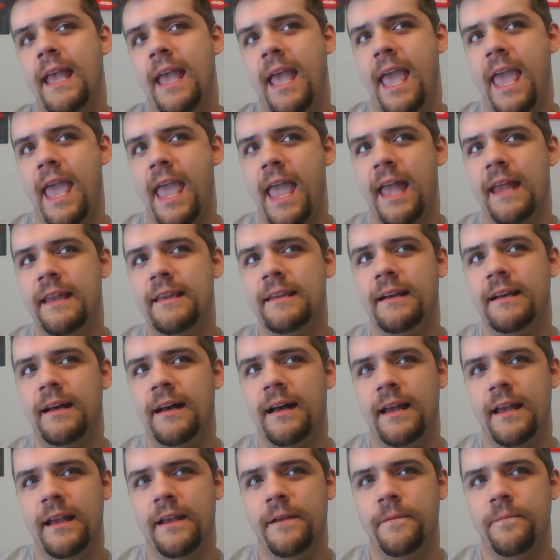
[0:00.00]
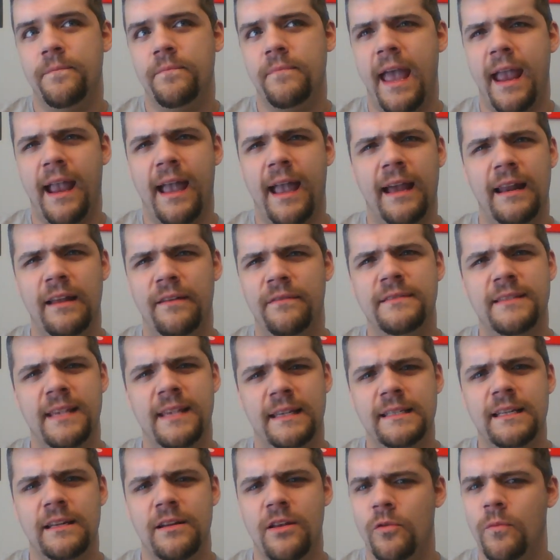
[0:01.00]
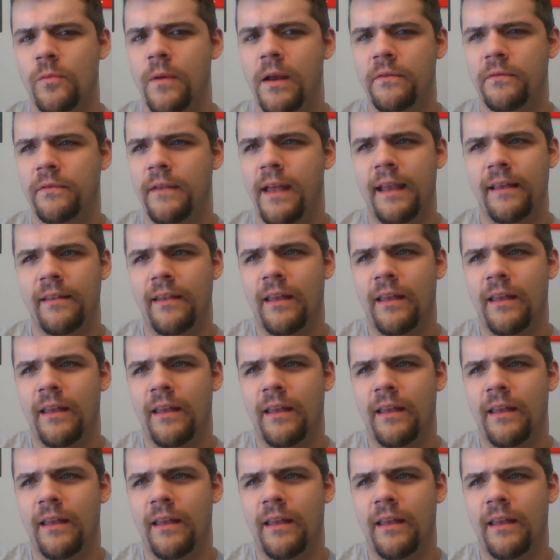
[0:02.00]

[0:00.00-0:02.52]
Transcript: And that kind of sends another red flag,